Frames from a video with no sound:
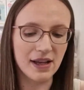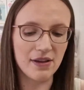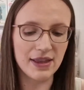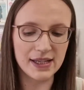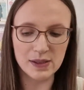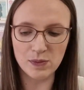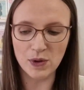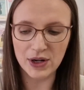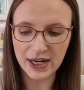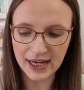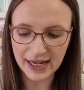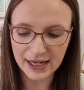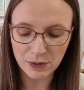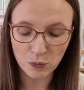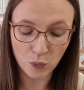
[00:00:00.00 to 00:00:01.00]
so this one
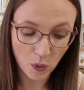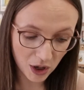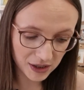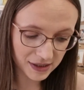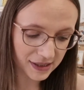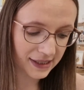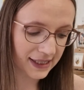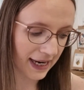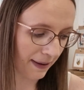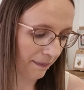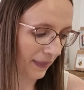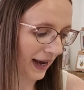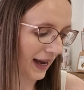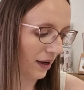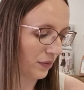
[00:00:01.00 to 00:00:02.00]
was
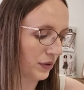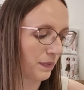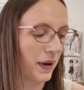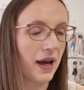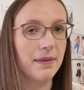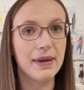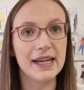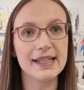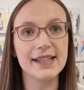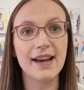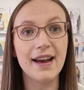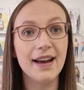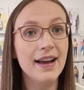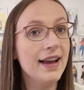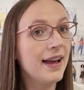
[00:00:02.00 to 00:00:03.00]
£10 per
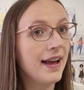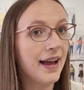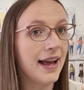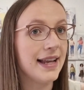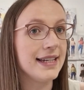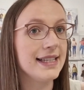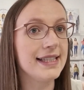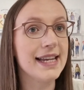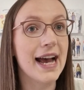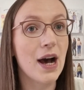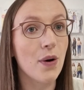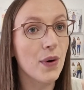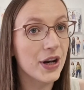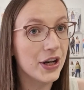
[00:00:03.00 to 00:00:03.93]
metre and is now